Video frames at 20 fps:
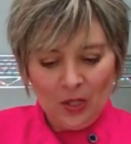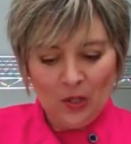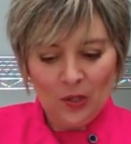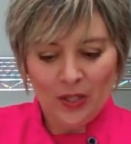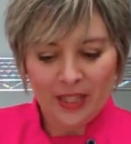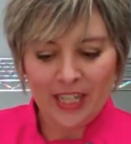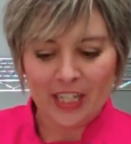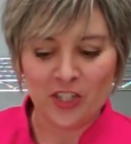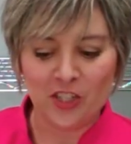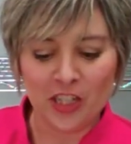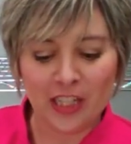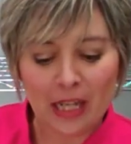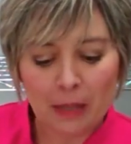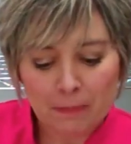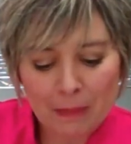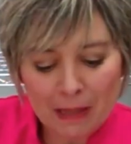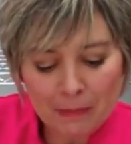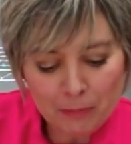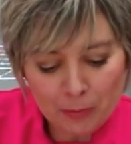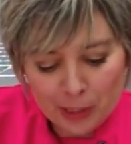Okay, shut up,
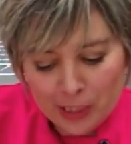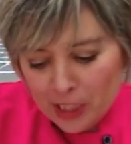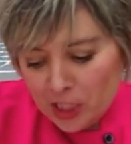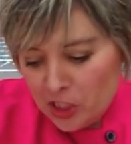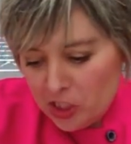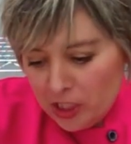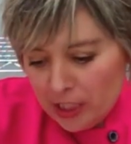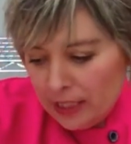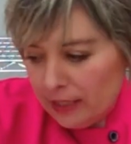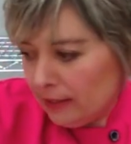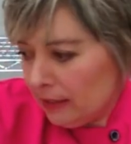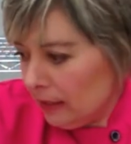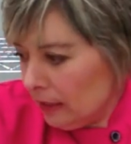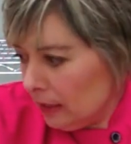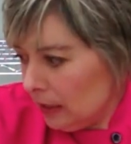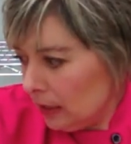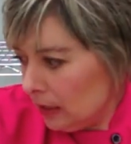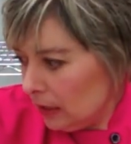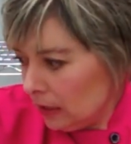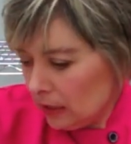I'm predictating.
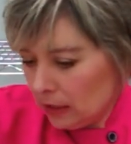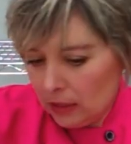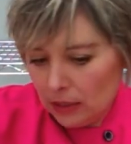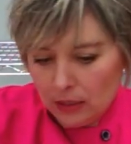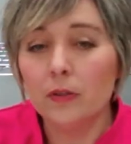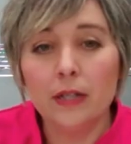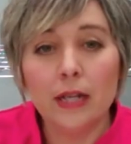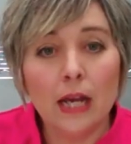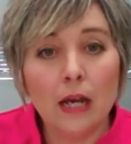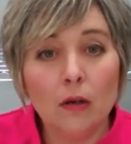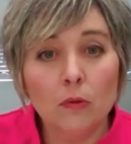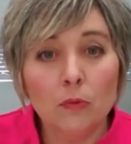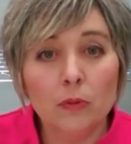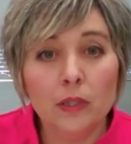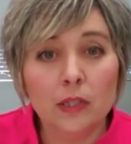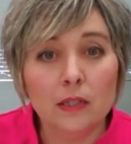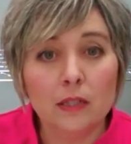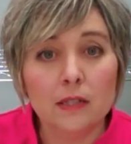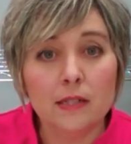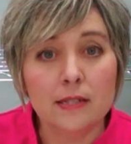Now we're
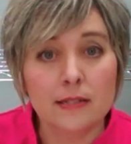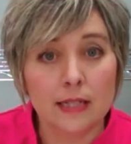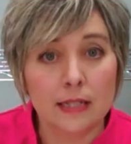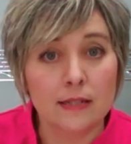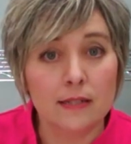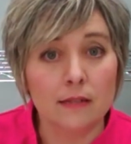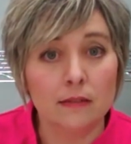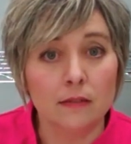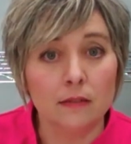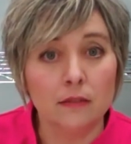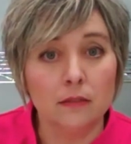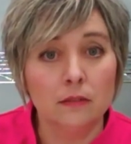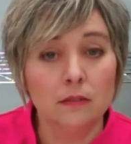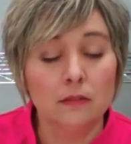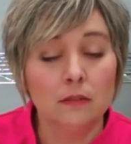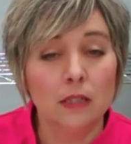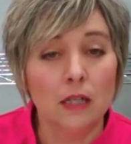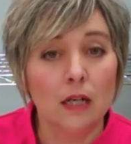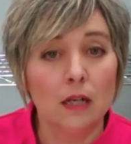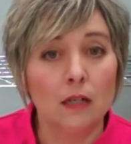going to stencil
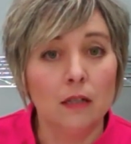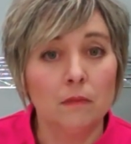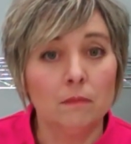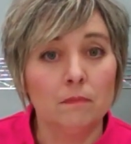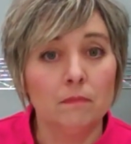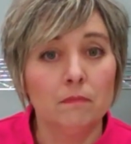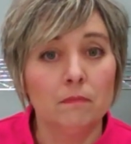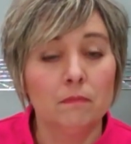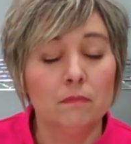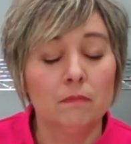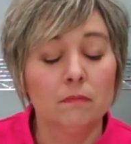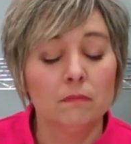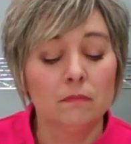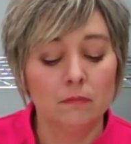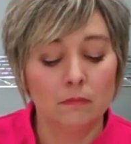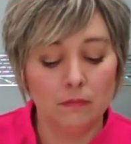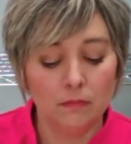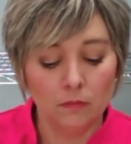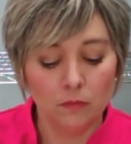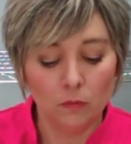
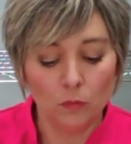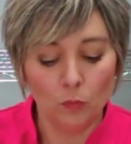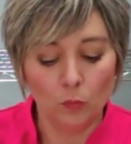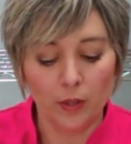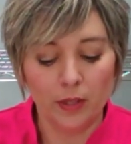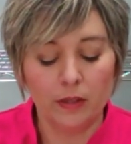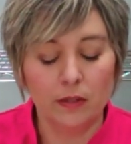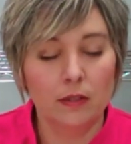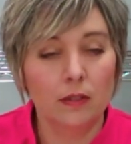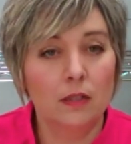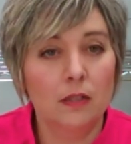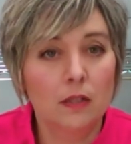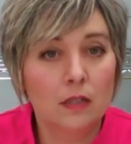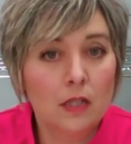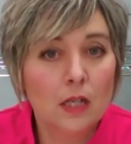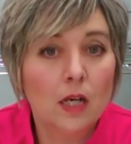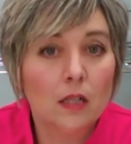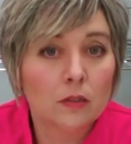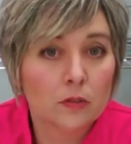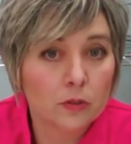with
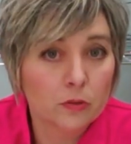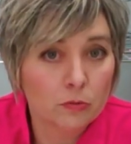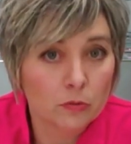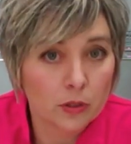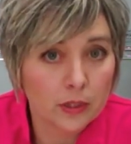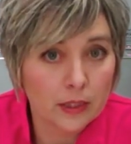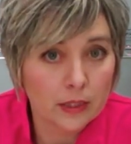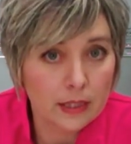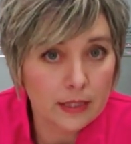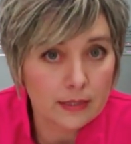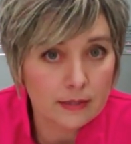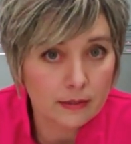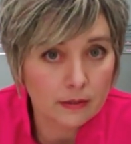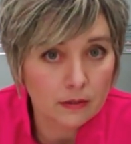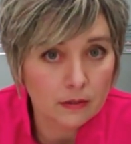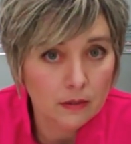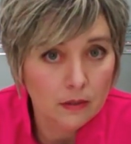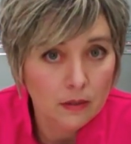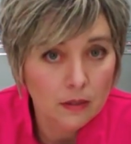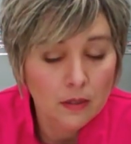colored royal icing.
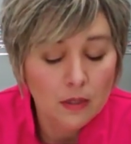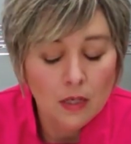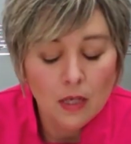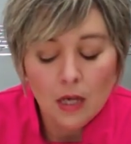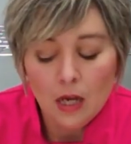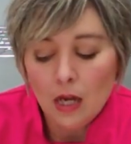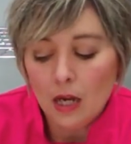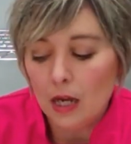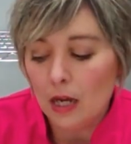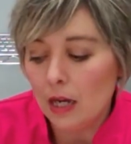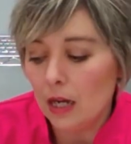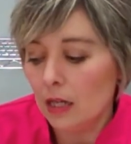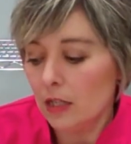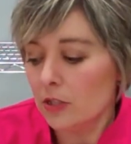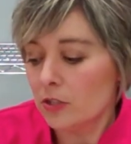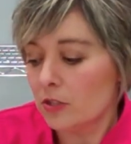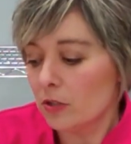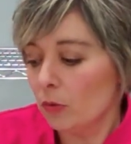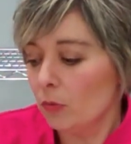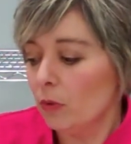
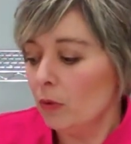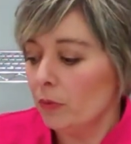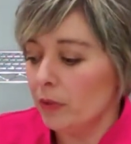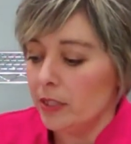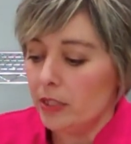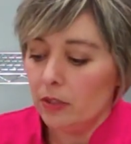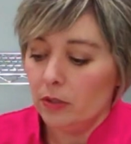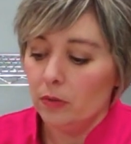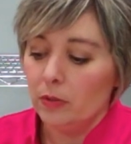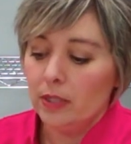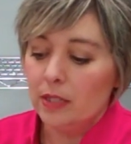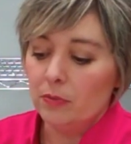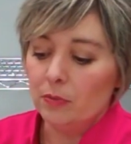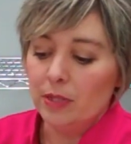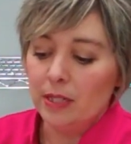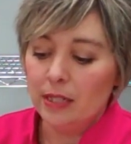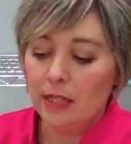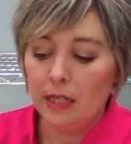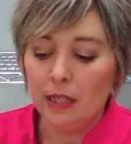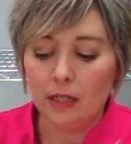So what we do is we
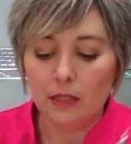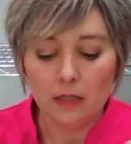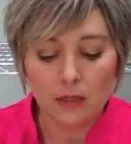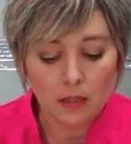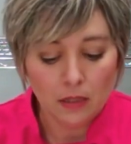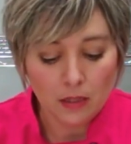take